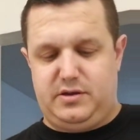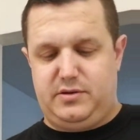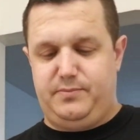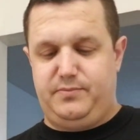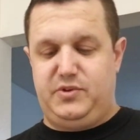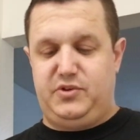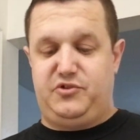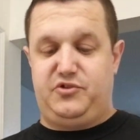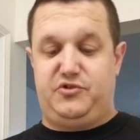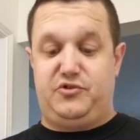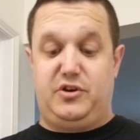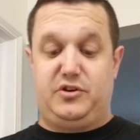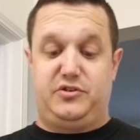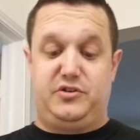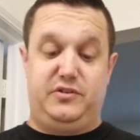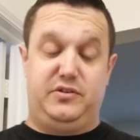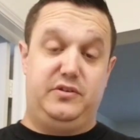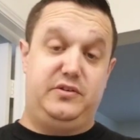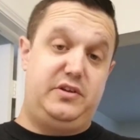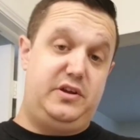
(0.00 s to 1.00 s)

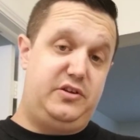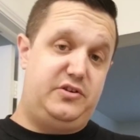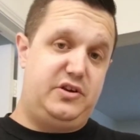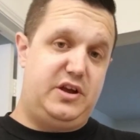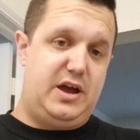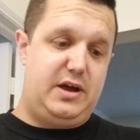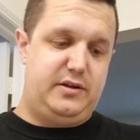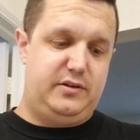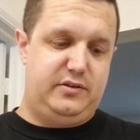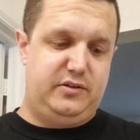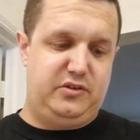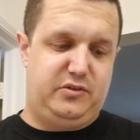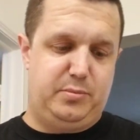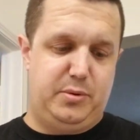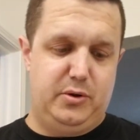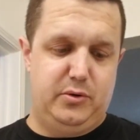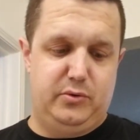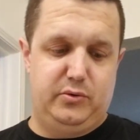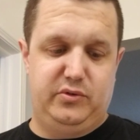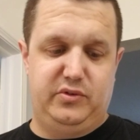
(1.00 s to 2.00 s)
Instructions will teach you how to
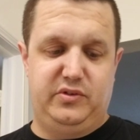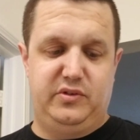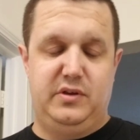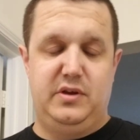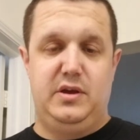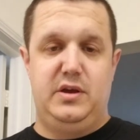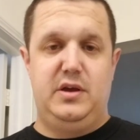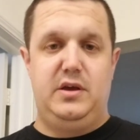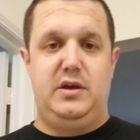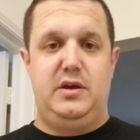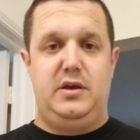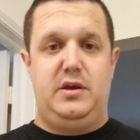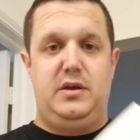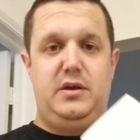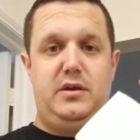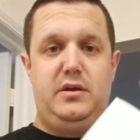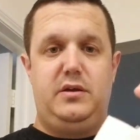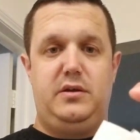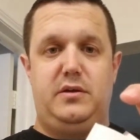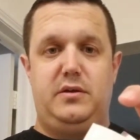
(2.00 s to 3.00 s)
dispose.
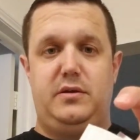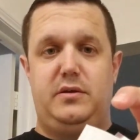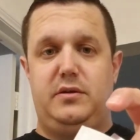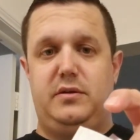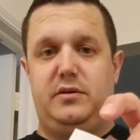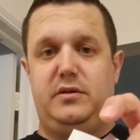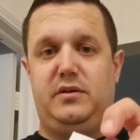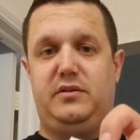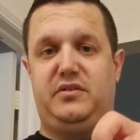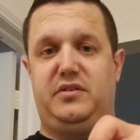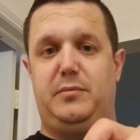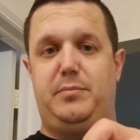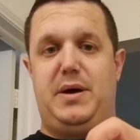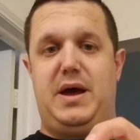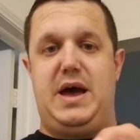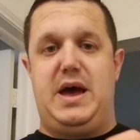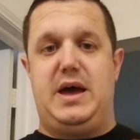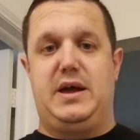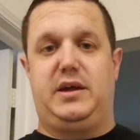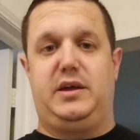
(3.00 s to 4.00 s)
Here's the
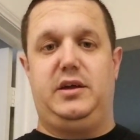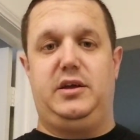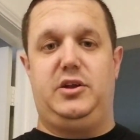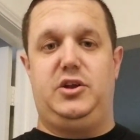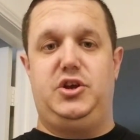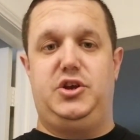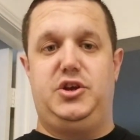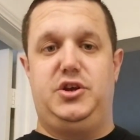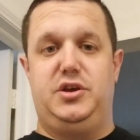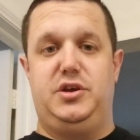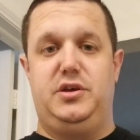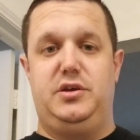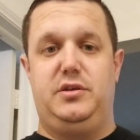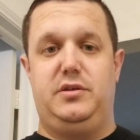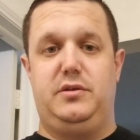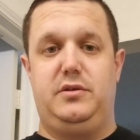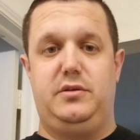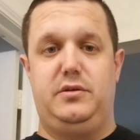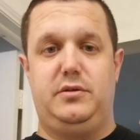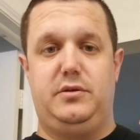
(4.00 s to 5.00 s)
package,
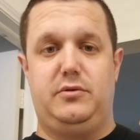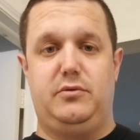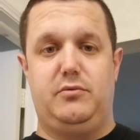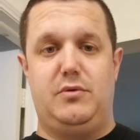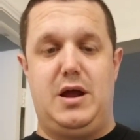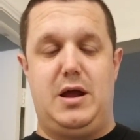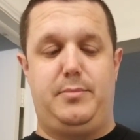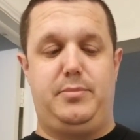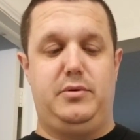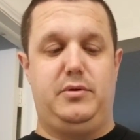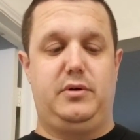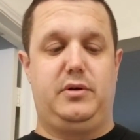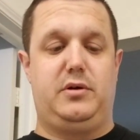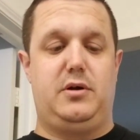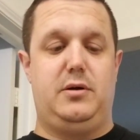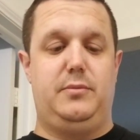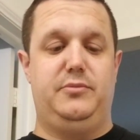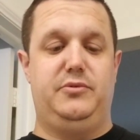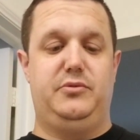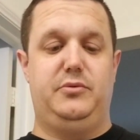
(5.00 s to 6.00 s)
little wrapper it
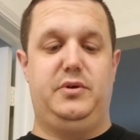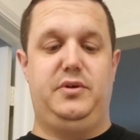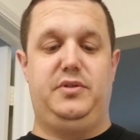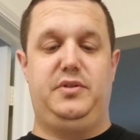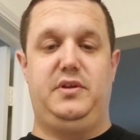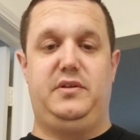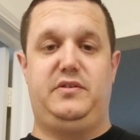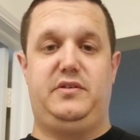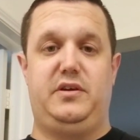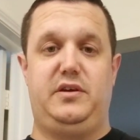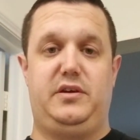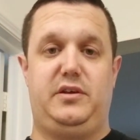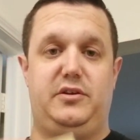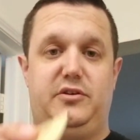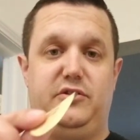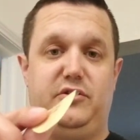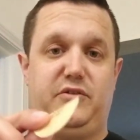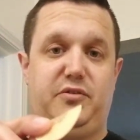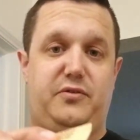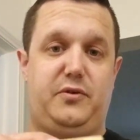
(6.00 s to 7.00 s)
comes with. They tell you to
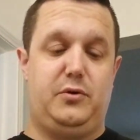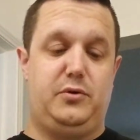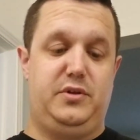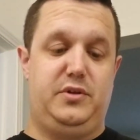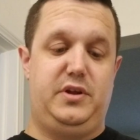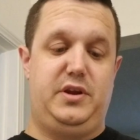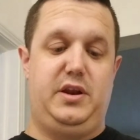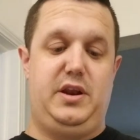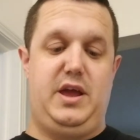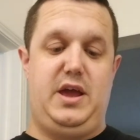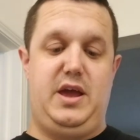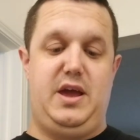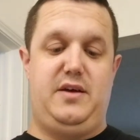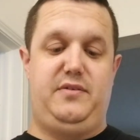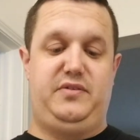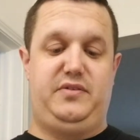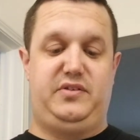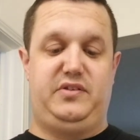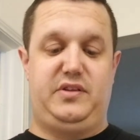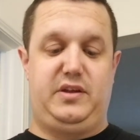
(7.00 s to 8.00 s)
just fold it in half,
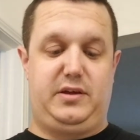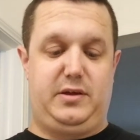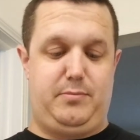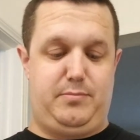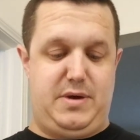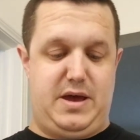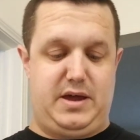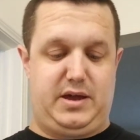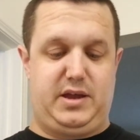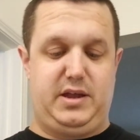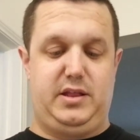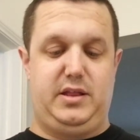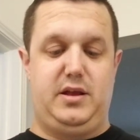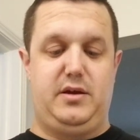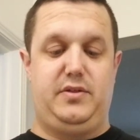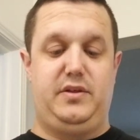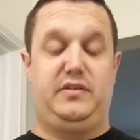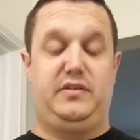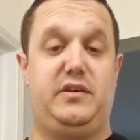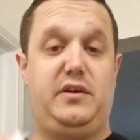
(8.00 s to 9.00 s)
stick it back in there.
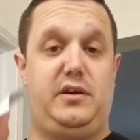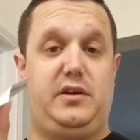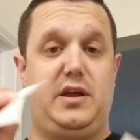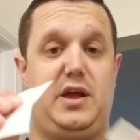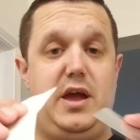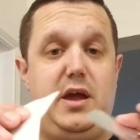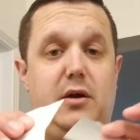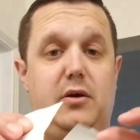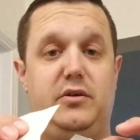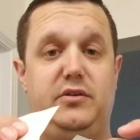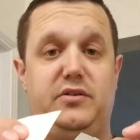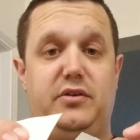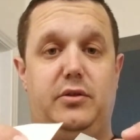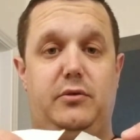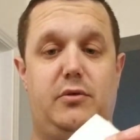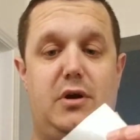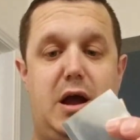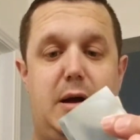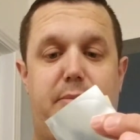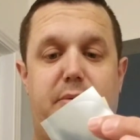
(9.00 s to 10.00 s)
They you to hang on to the
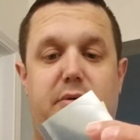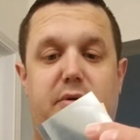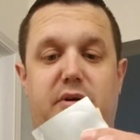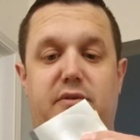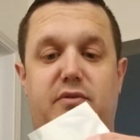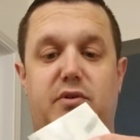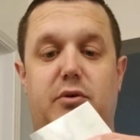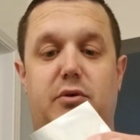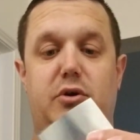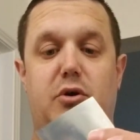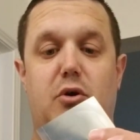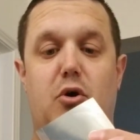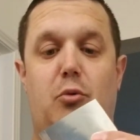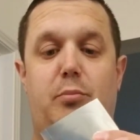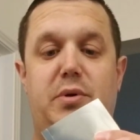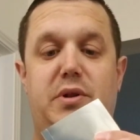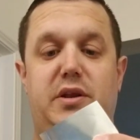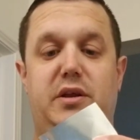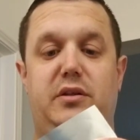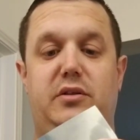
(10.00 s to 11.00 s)
wrapper even though you
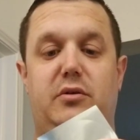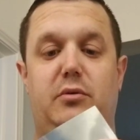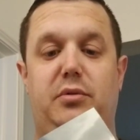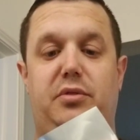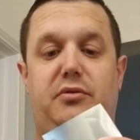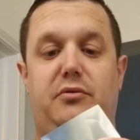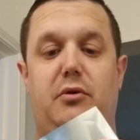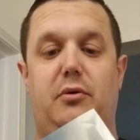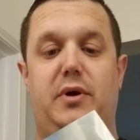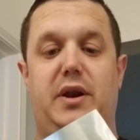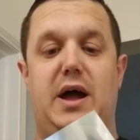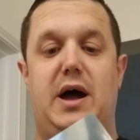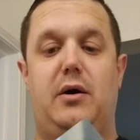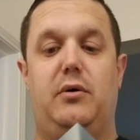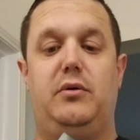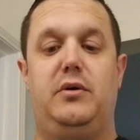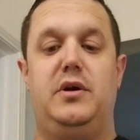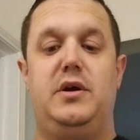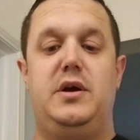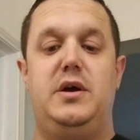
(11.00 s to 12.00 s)
opened it. Don't throw it out
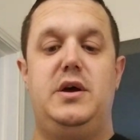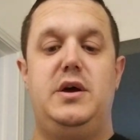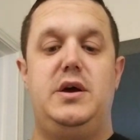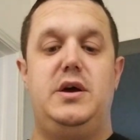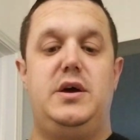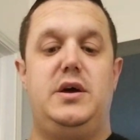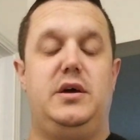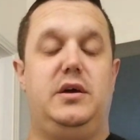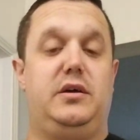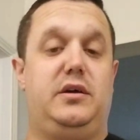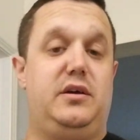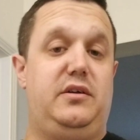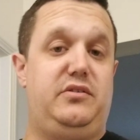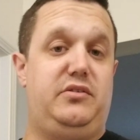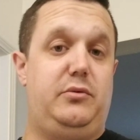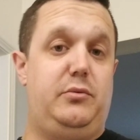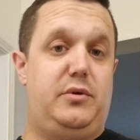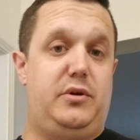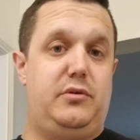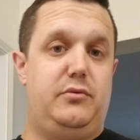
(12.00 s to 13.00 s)
in case
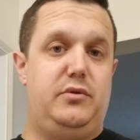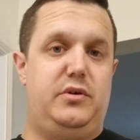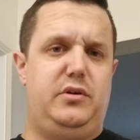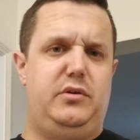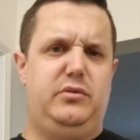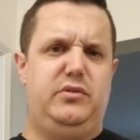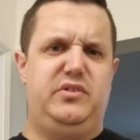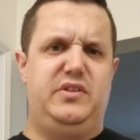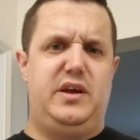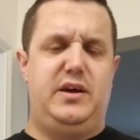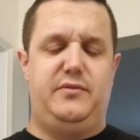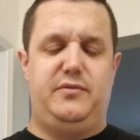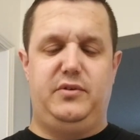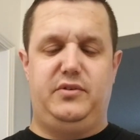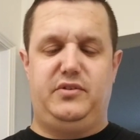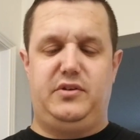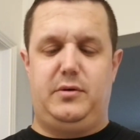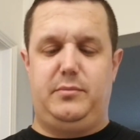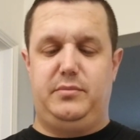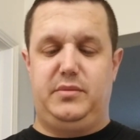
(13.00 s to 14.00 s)
you want to reuse that for
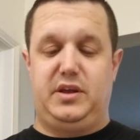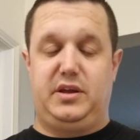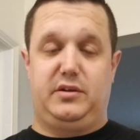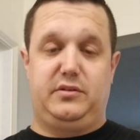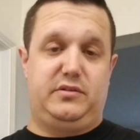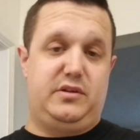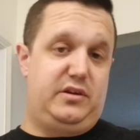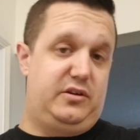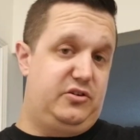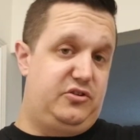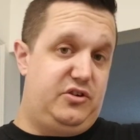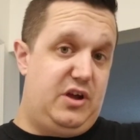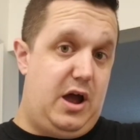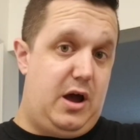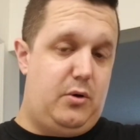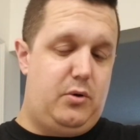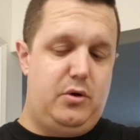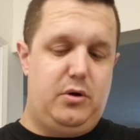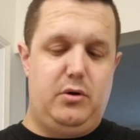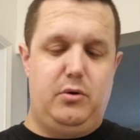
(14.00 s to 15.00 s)
something like take a
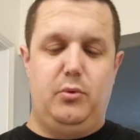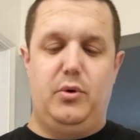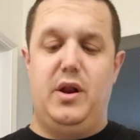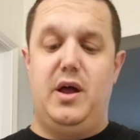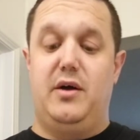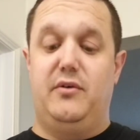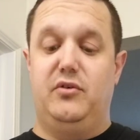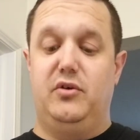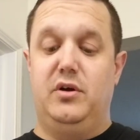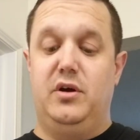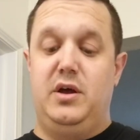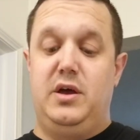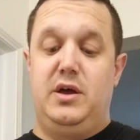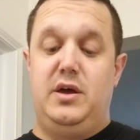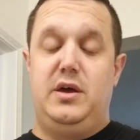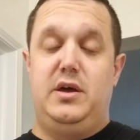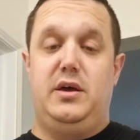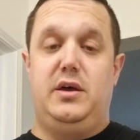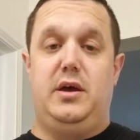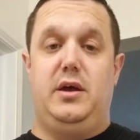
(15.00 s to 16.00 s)
shower or whatever,
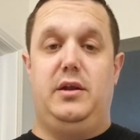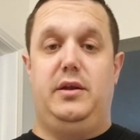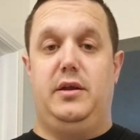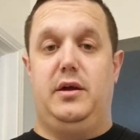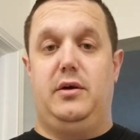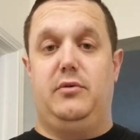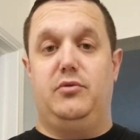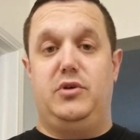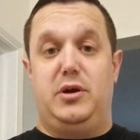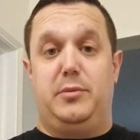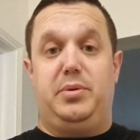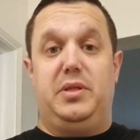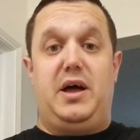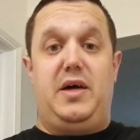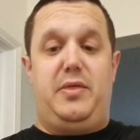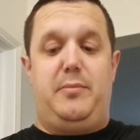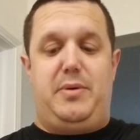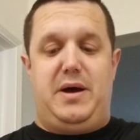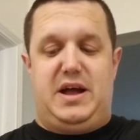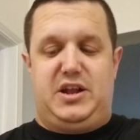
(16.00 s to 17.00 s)
and reapply
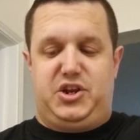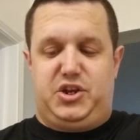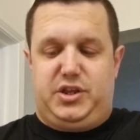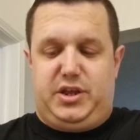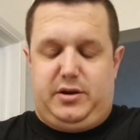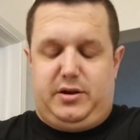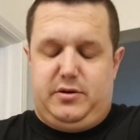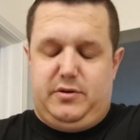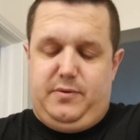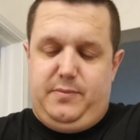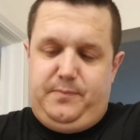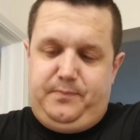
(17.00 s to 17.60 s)
the patch later.